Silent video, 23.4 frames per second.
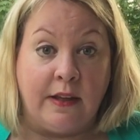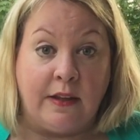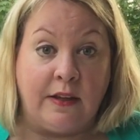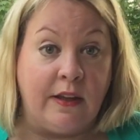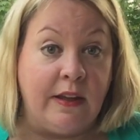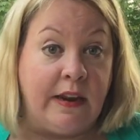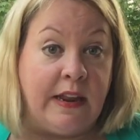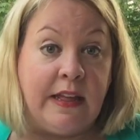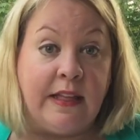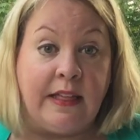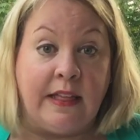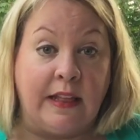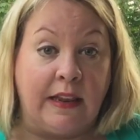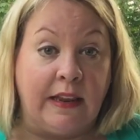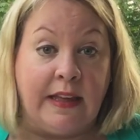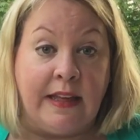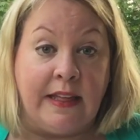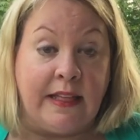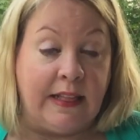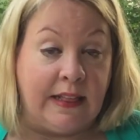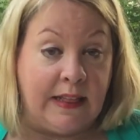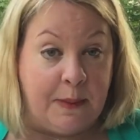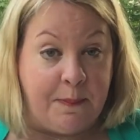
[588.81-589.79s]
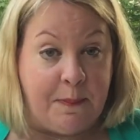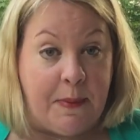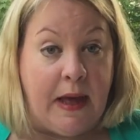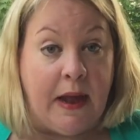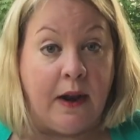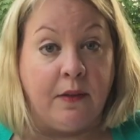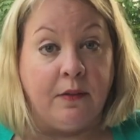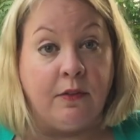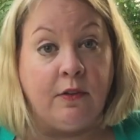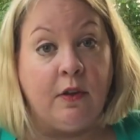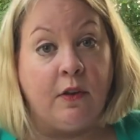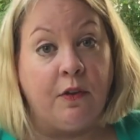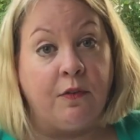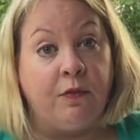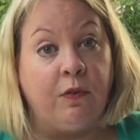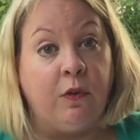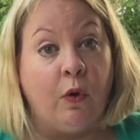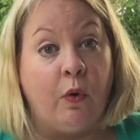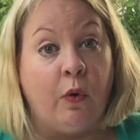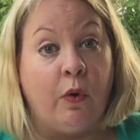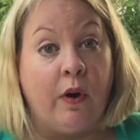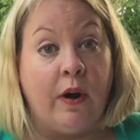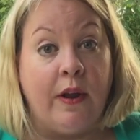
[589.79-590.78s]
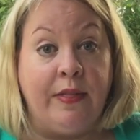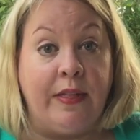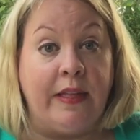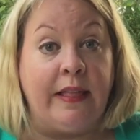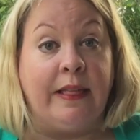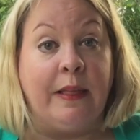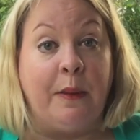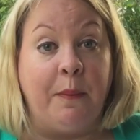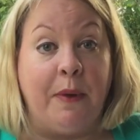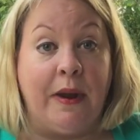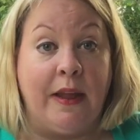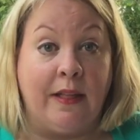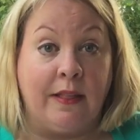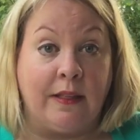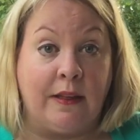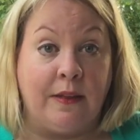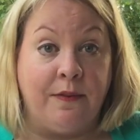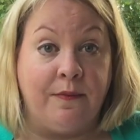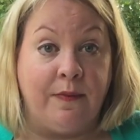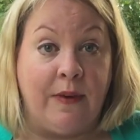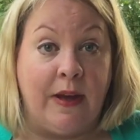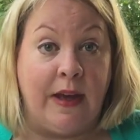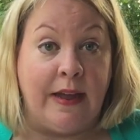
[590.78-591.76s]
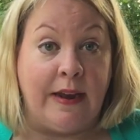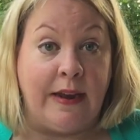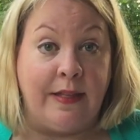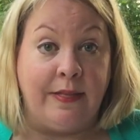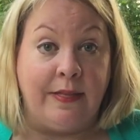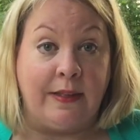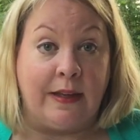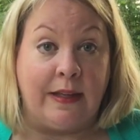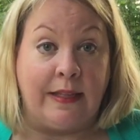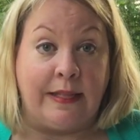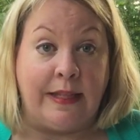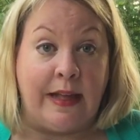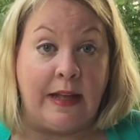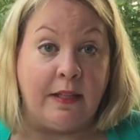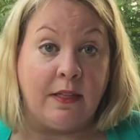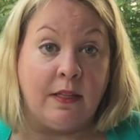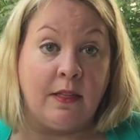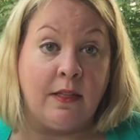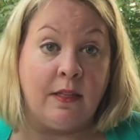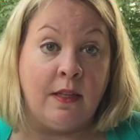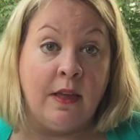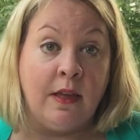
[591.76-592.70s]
could easily slip out onto the floor and then someone else could find it, because that's